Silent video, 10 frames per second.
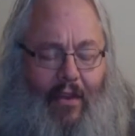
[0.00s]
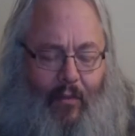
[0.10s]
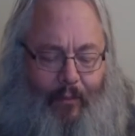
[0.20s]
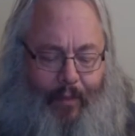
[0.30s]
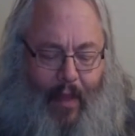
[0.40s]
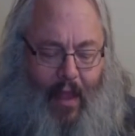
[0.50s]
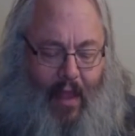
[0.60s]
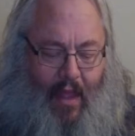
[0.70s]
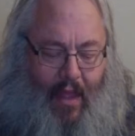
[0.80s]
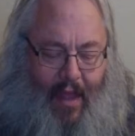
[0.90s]
do.
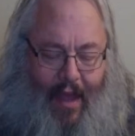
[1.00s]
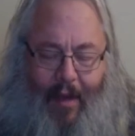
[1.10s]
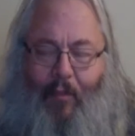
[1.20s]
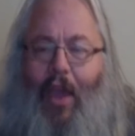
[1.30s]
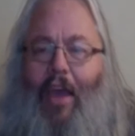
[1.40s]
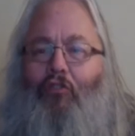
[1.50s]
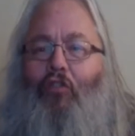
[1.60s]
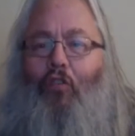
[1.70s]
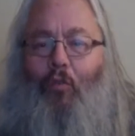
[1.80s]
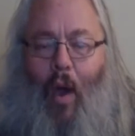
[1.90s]
You guys
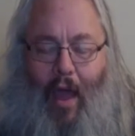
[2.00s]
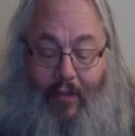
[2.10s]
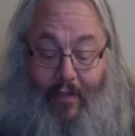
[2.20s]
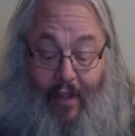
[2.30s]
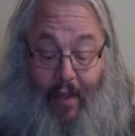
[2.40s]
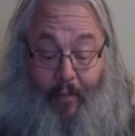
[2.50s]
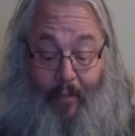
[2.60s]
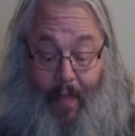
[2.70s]
chose wisely.